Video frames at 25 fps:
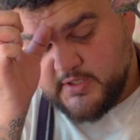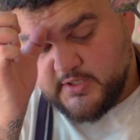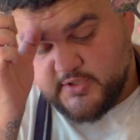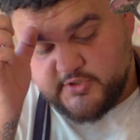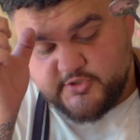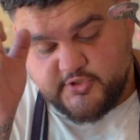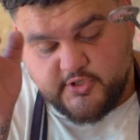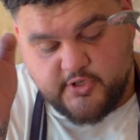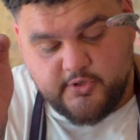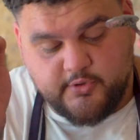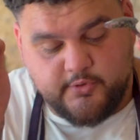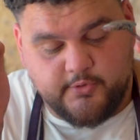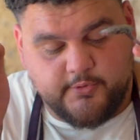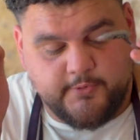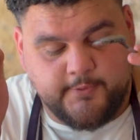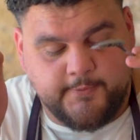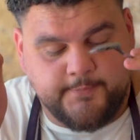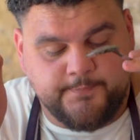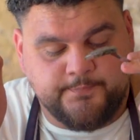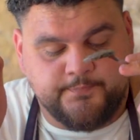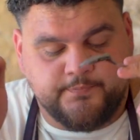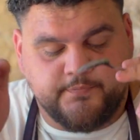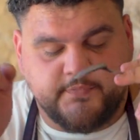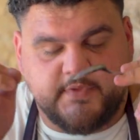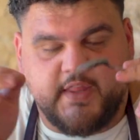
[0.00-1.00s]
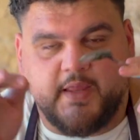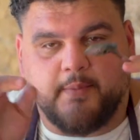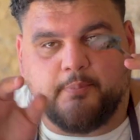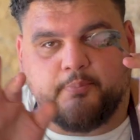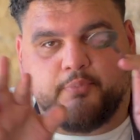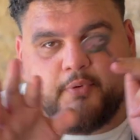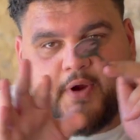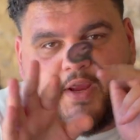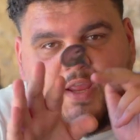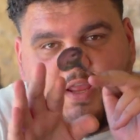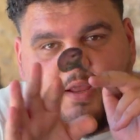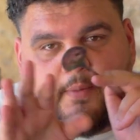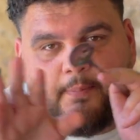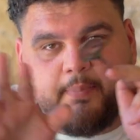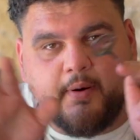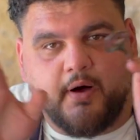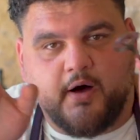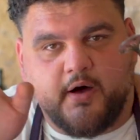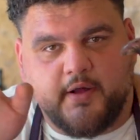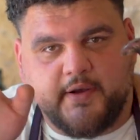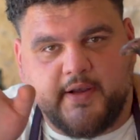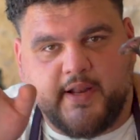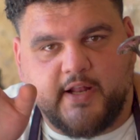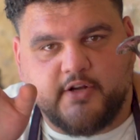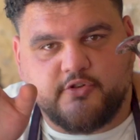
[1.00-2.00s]
So they break
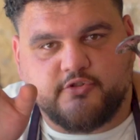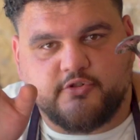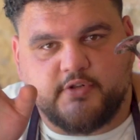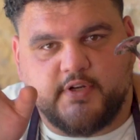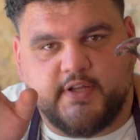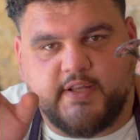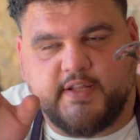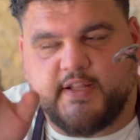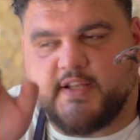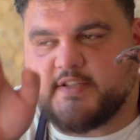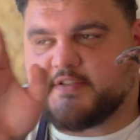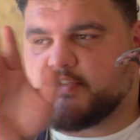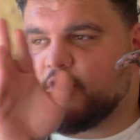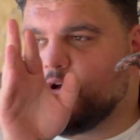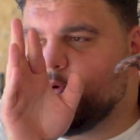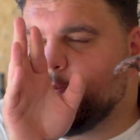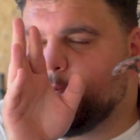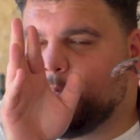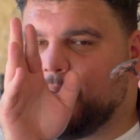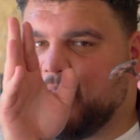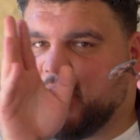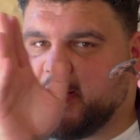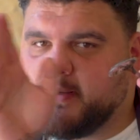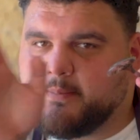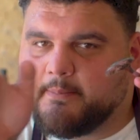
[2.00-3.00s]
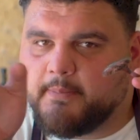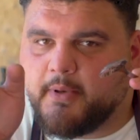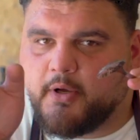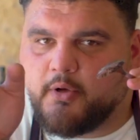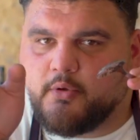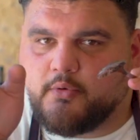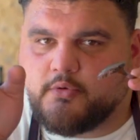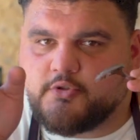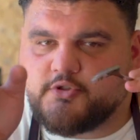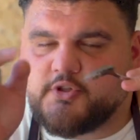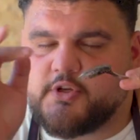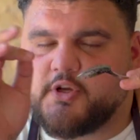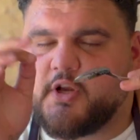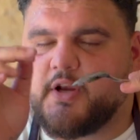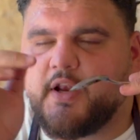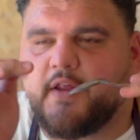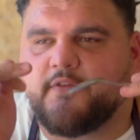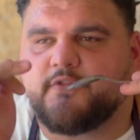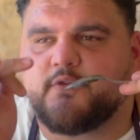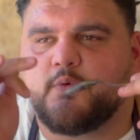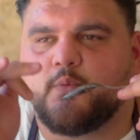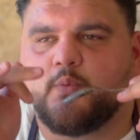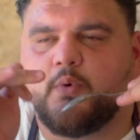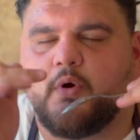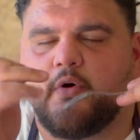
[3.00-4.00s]
apart naturally. There's no pin bone, so you don't
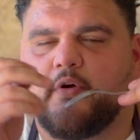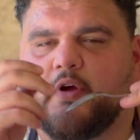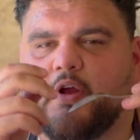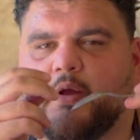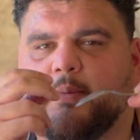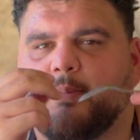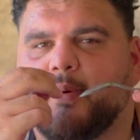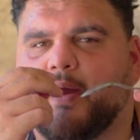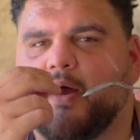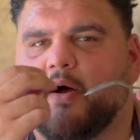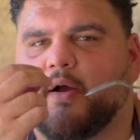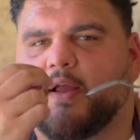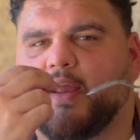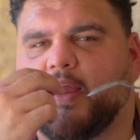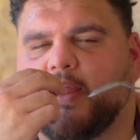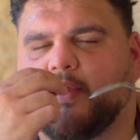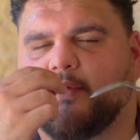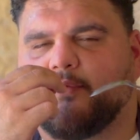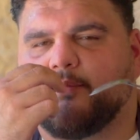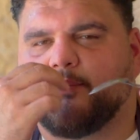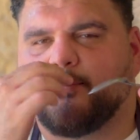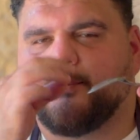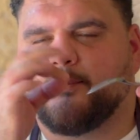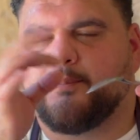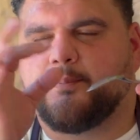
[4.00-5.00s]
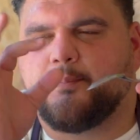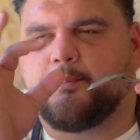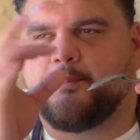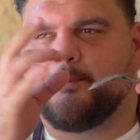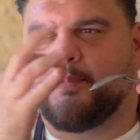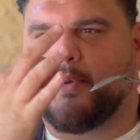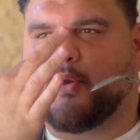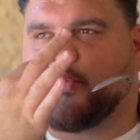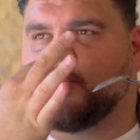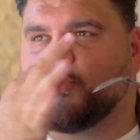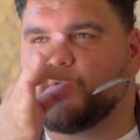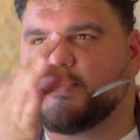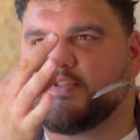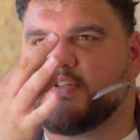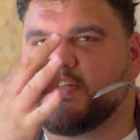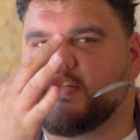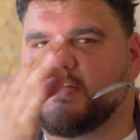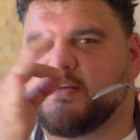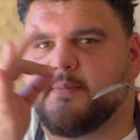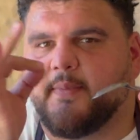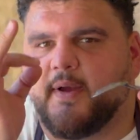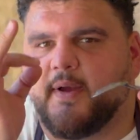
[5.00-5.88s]
have to worry about getting bones in your